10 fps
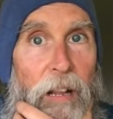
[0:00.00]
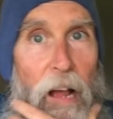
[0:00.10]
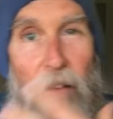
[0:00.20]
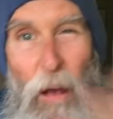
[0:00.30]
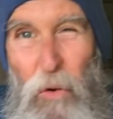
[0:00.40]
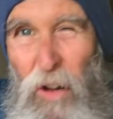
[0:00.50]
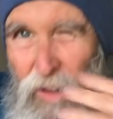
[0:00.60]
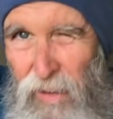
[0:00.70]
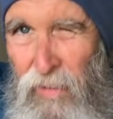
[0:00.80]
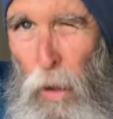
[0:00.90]
unless I
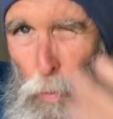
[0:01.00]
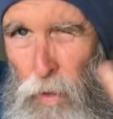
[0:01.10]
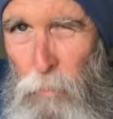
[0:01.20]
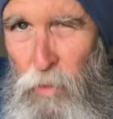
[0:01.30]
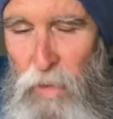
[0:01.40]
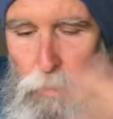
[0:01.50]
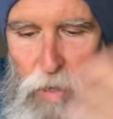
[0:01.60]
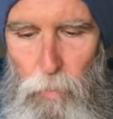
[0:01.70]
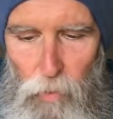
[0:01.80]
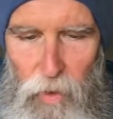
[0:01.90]
really know them to be
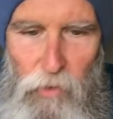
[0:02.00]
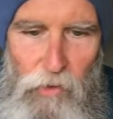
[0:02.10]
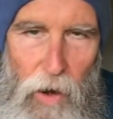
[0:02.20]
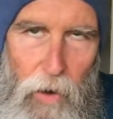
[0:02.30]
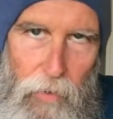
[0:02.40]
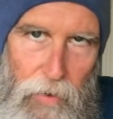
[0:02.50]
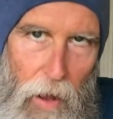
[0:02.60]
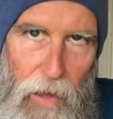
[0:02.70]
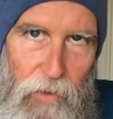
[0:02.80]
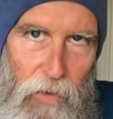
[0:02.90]
people that share and
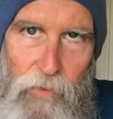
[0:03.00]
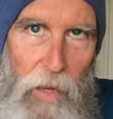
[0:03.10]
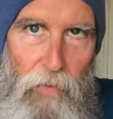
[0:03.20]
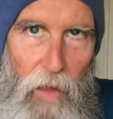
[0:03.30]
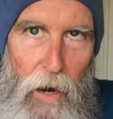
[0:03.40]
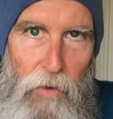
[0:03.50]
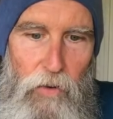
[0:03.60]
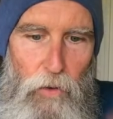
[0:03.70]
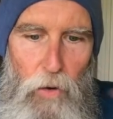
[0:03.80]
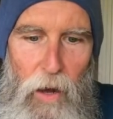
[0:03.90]
not just in there
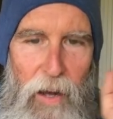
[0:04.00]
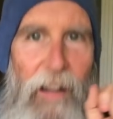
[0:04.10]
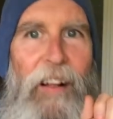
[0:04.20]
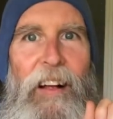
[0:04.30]
to, uh,